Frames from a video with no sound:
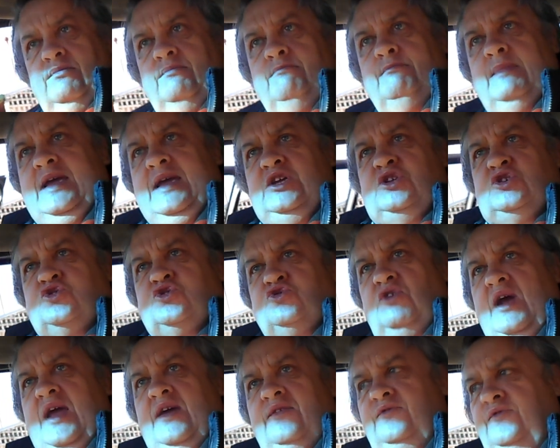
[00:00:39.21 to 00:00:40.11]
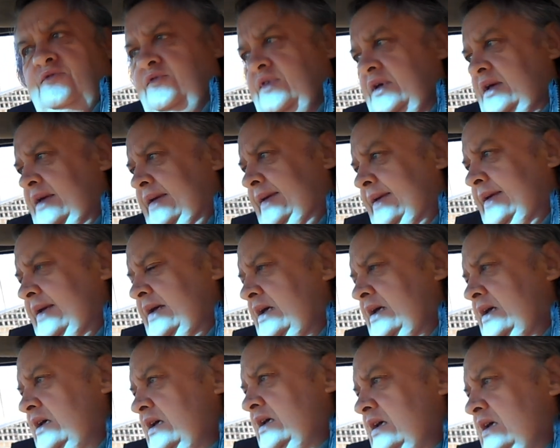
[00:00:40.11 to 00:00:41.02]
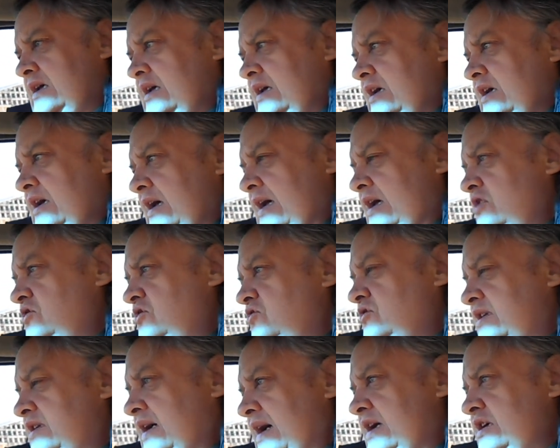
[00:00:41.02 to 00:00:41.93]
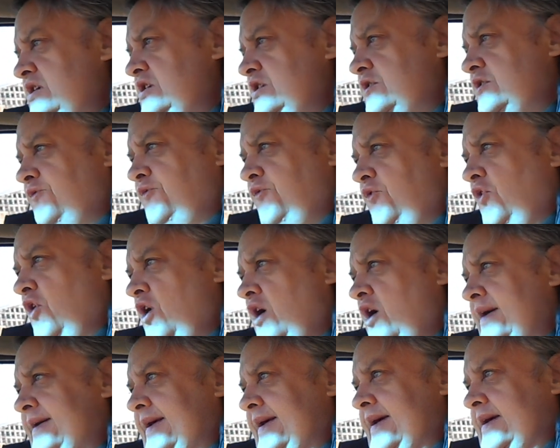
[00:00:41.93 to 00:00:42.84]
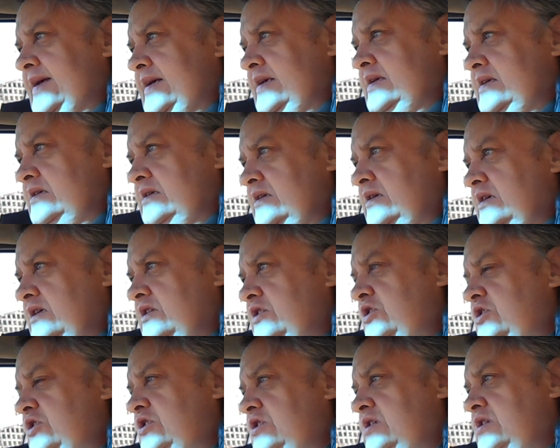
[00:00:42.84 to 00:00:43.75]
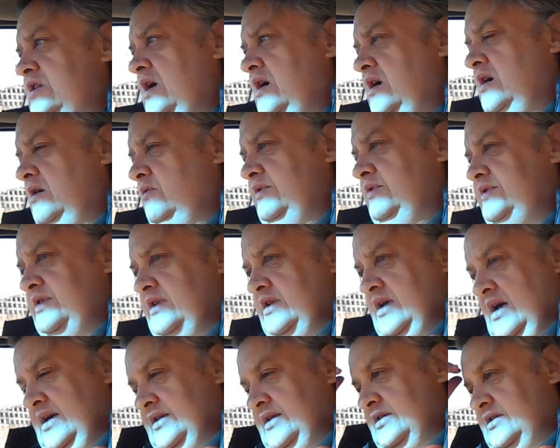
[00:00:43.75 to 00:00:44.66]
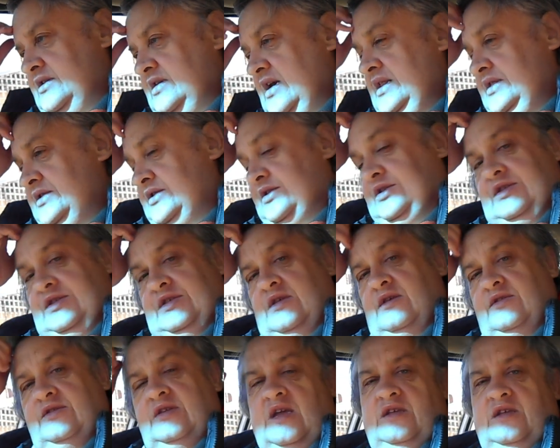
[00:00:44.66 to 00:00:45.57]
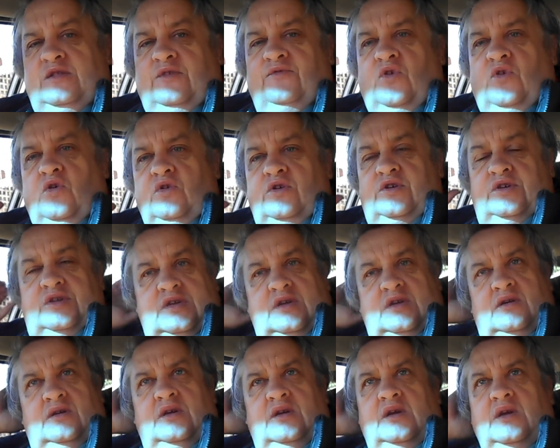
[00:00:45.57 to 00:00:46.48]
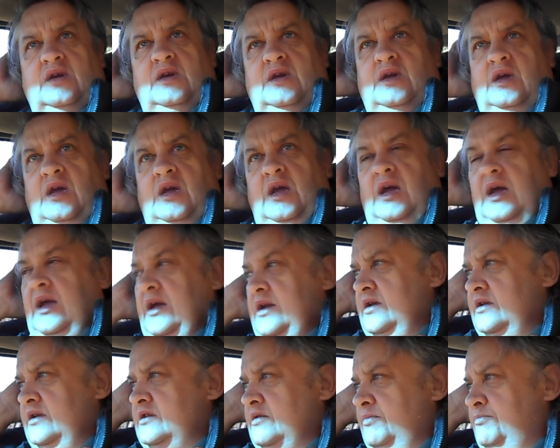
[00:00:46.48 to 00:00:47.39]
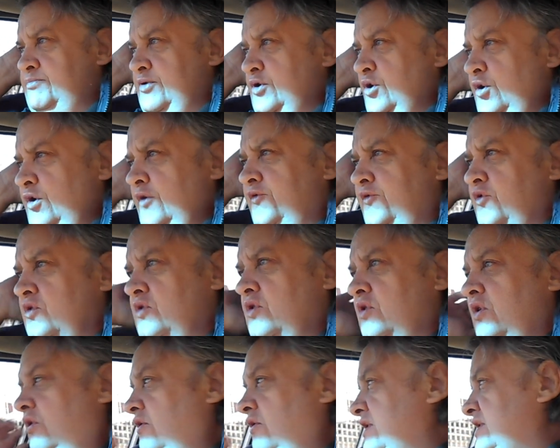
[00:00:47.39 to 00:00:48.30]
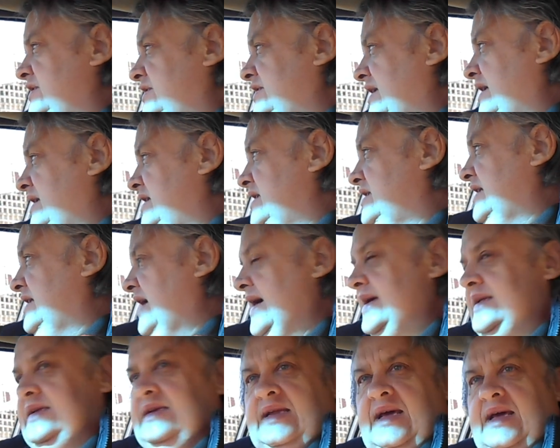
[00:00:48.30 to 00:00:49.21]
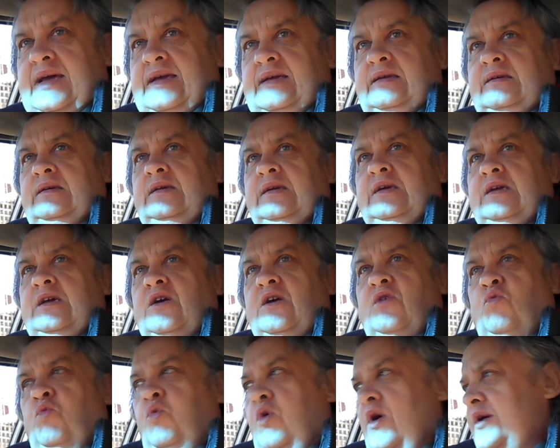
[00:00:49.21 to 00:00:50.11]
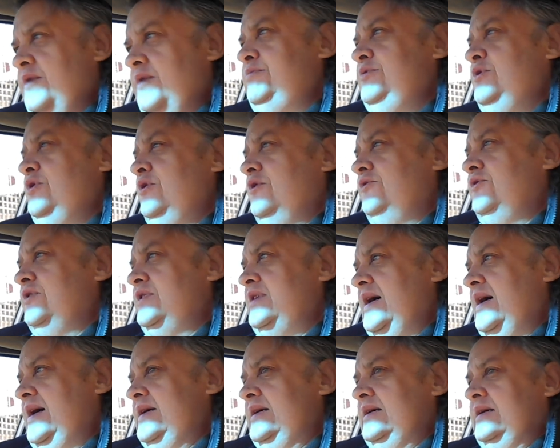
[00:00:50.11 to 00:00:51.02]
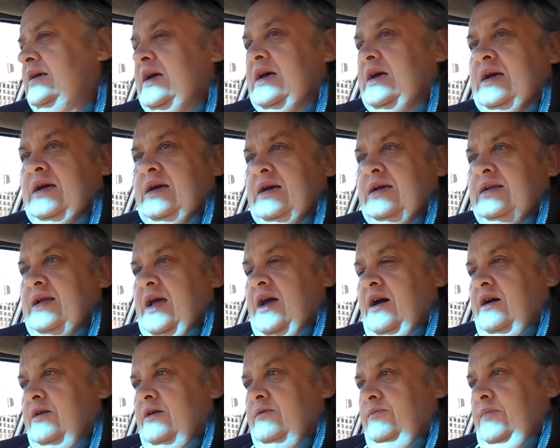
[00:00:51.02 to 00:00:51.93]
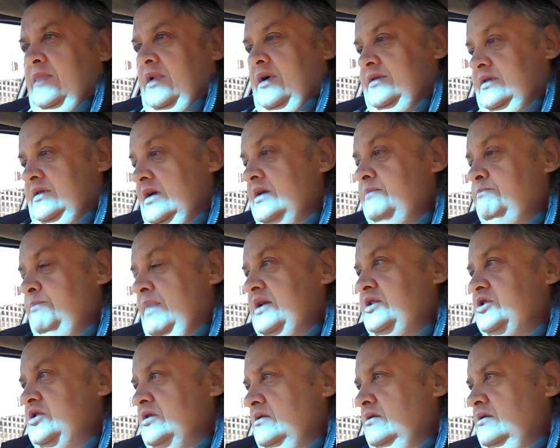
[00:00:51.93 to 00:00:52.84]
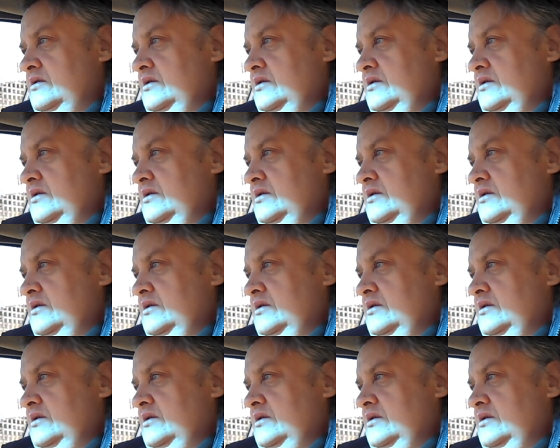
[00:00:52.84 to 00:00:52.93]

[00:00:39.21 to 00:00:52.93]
me Trev, and today is Friday. It's, what's the day? The 10th of August, and it's a beautiful, glorious, sunny day today. What a beautiful day. Now, I did mention